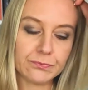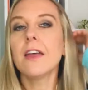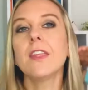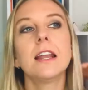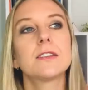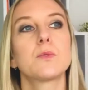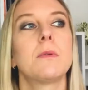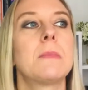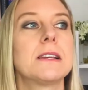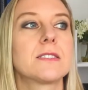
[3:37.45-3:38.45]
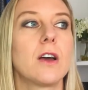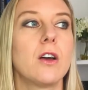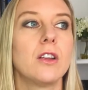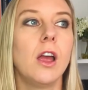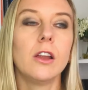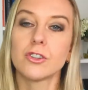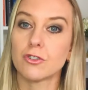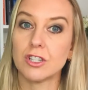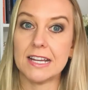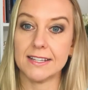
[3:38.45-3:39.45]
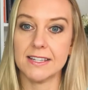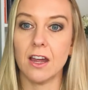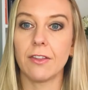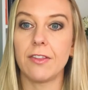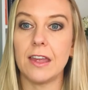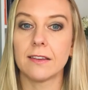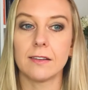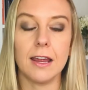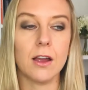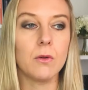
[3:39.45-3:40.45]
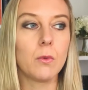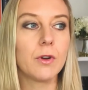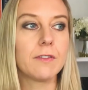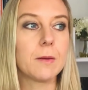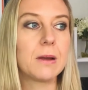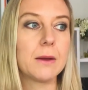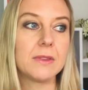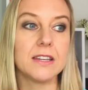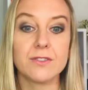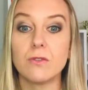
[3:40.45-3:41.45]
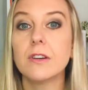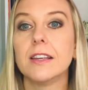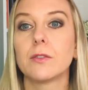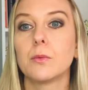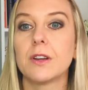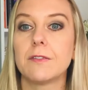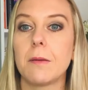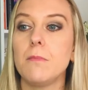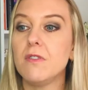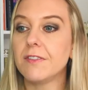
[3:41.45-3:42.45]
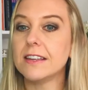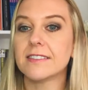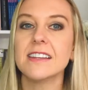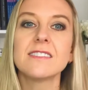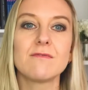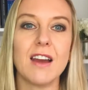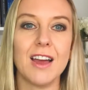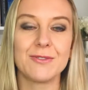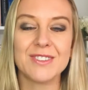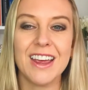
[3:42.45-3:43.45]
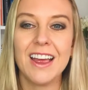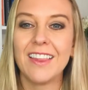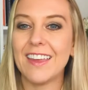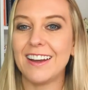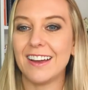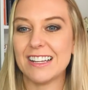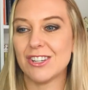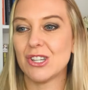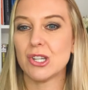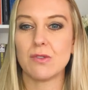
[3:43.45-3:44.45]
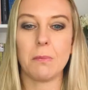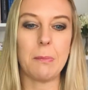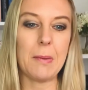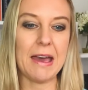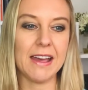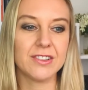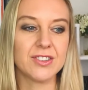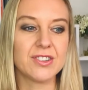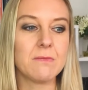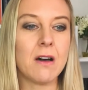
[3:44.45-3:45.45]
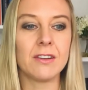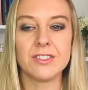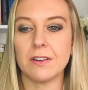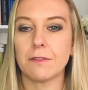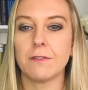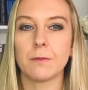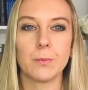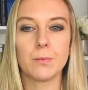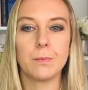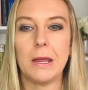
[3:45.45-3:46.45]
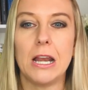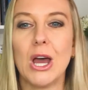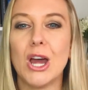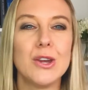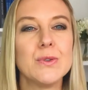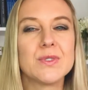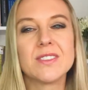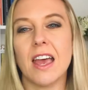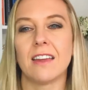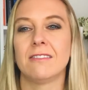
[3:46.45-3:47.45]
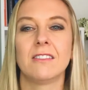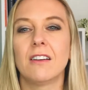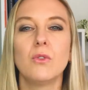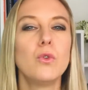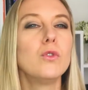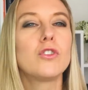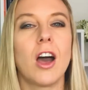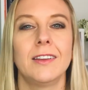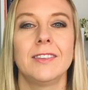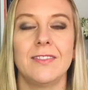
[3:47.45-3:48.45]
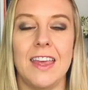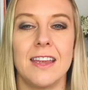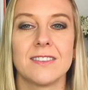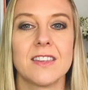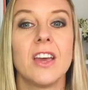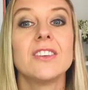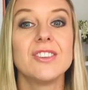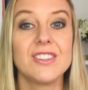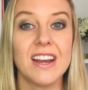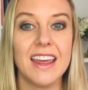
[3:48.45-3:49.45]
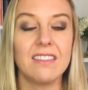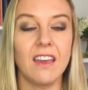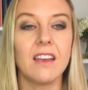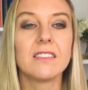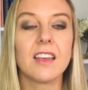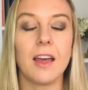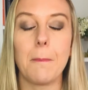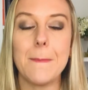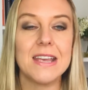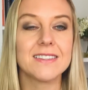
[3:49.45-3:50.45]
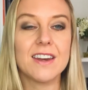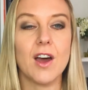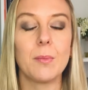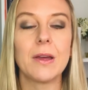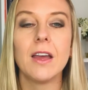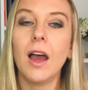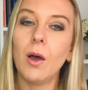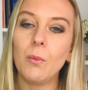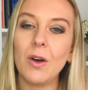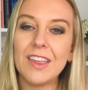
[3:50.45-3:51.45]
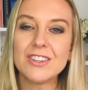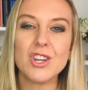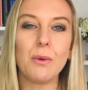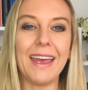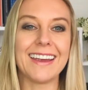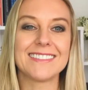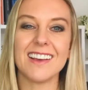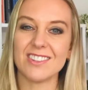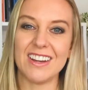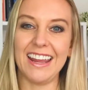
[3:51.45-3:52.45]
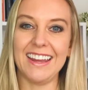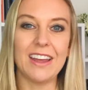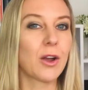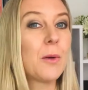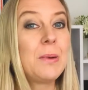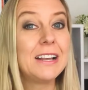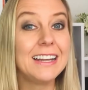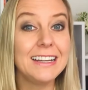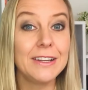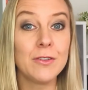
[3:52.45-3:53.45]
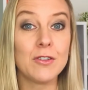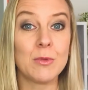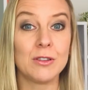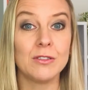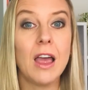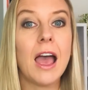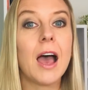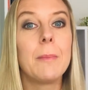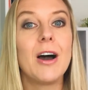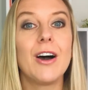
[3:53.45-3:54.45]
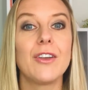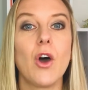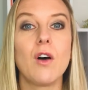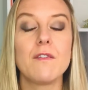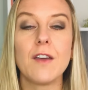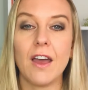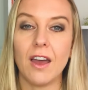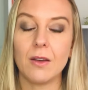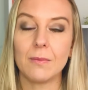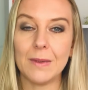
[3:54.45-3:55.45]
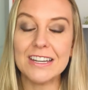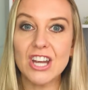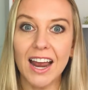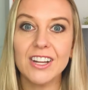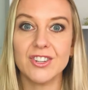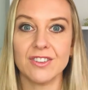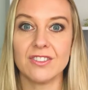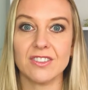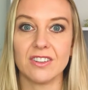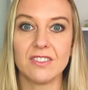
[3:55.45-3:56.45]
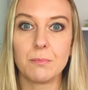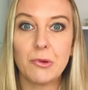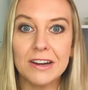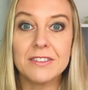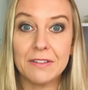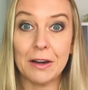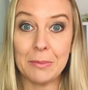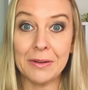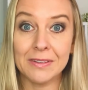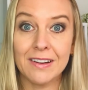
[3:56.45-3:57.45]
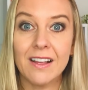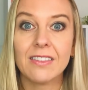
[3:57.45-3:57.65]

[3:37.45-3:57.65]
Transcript: And then a little one might start testing other things like, oh, what if I play with these toys? Or what if I move these things around? They like to strip beds, demand different pillows and all kinds of things to delay things and mix it up. And what they're doing is actually completely normal and part of intelligent brain development.